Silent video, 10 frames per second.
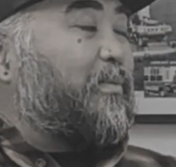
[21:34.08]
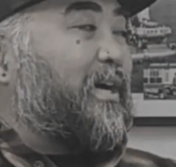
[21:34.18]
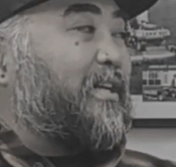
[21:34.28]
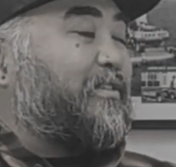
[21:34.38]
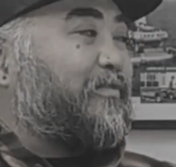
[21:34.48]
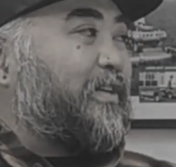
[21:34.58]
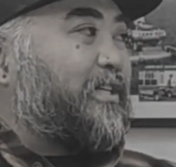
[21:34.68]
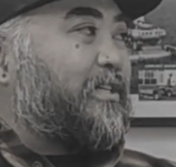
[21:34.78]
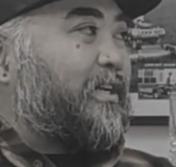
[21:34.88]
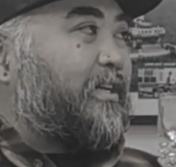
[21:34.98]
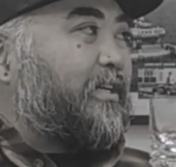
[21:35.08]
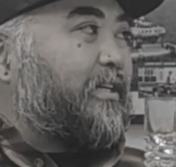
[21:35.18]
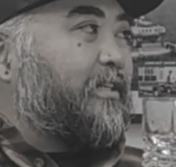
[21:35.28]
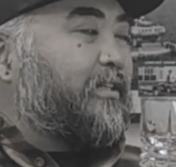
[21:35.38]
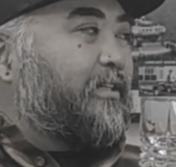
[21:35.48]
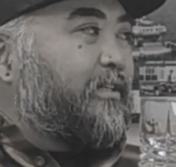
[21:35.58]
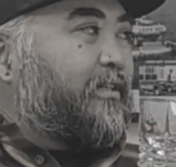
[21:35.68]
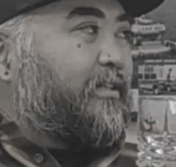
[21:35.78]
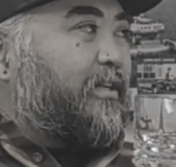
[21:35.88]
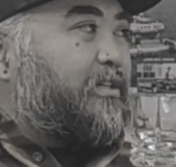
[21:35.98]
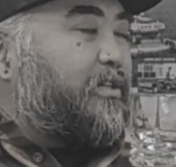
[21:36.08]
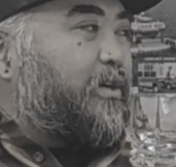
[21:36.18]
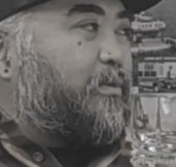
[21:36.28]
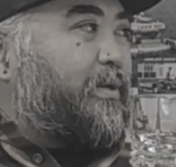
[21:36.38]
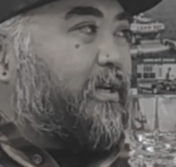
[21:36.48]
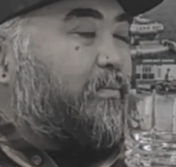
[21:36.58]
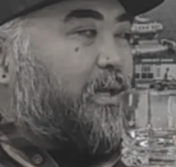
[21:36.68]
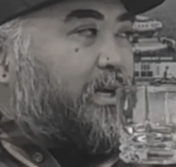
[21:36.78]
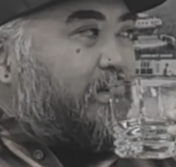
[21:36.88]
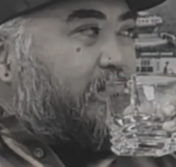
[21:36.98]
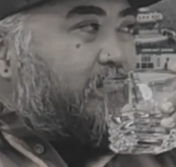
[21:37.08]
the way, I did finish that show, Peaky Blinders.